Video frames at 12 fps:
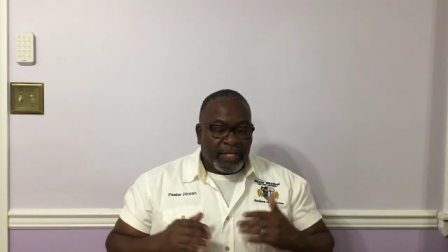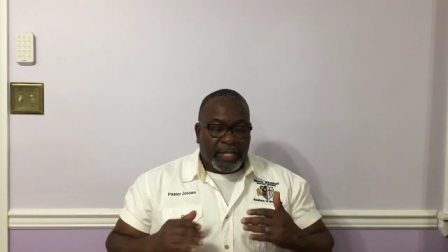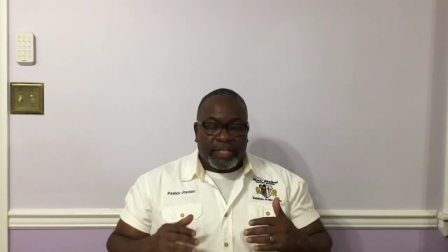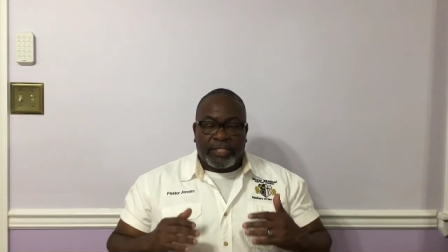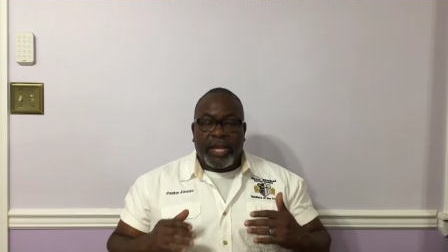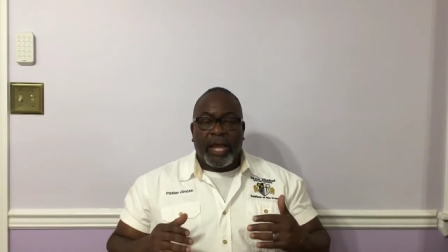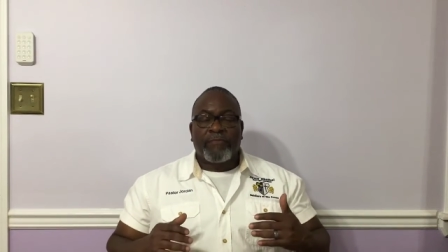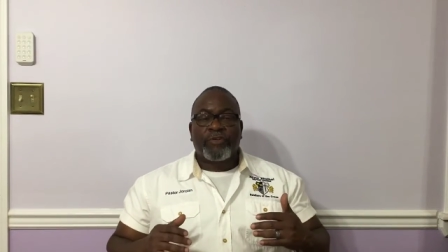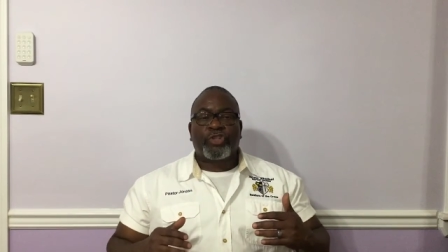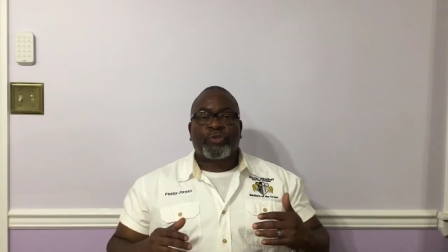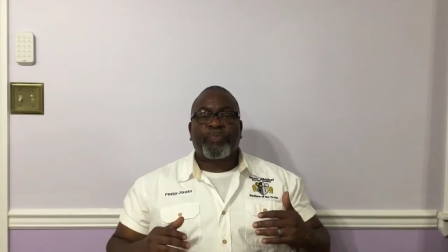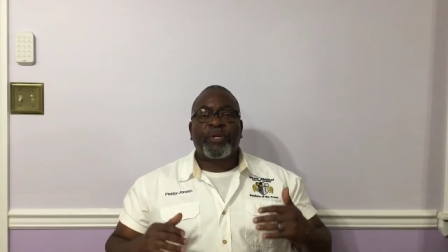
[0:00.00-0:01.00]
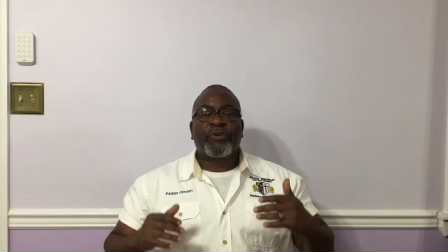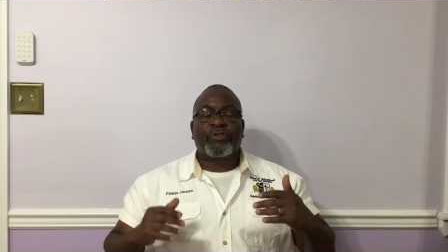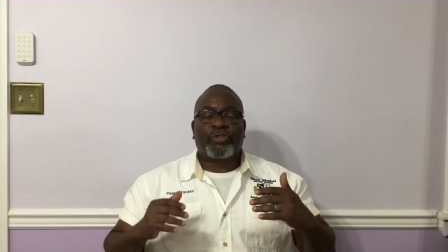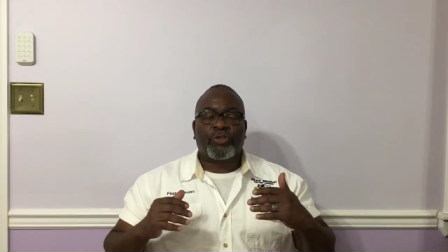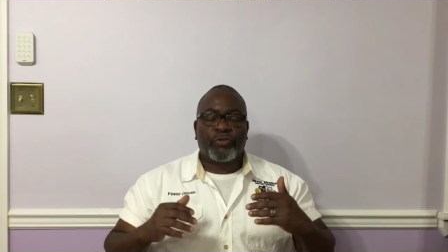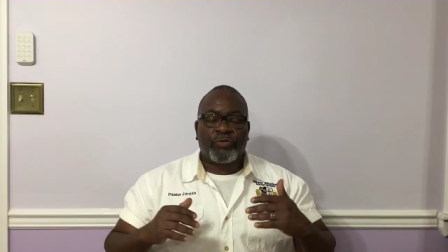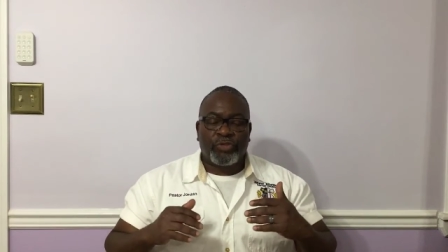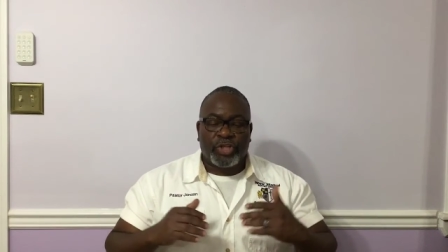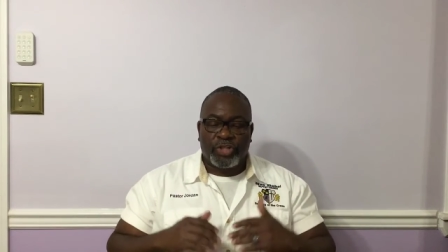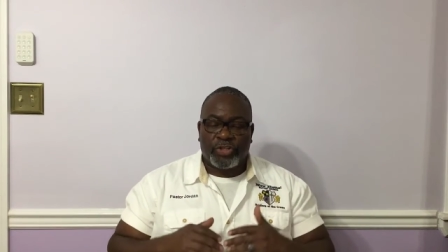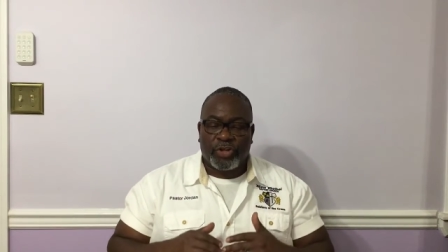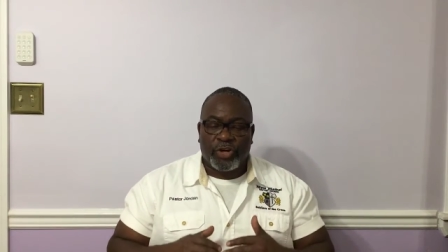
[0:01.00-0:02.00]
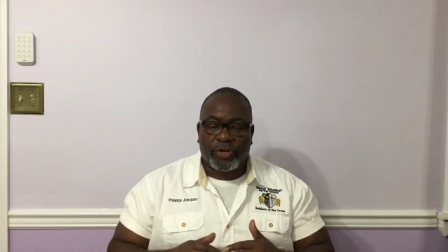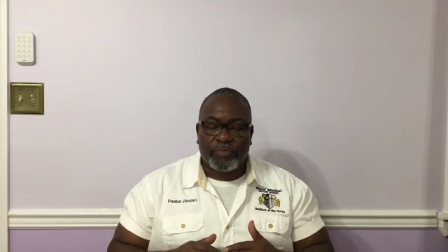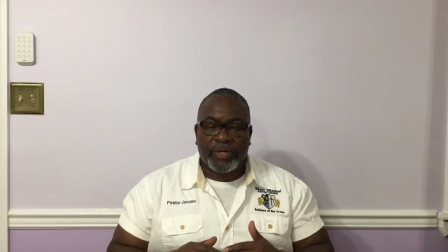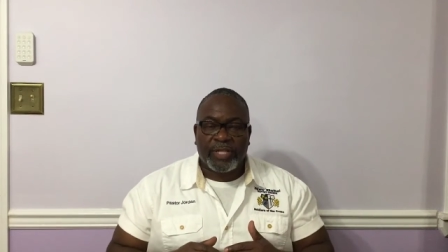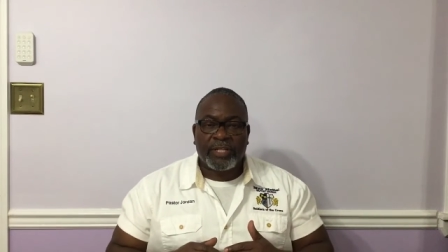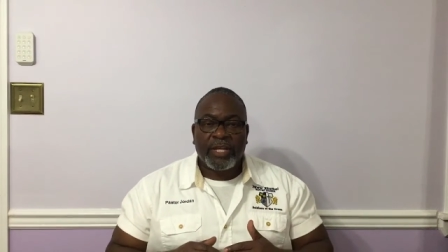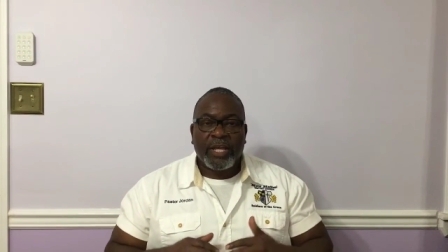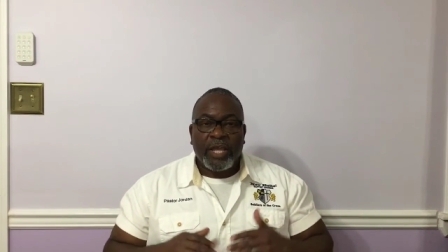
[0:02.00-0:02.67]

Let's have a spiritual discernment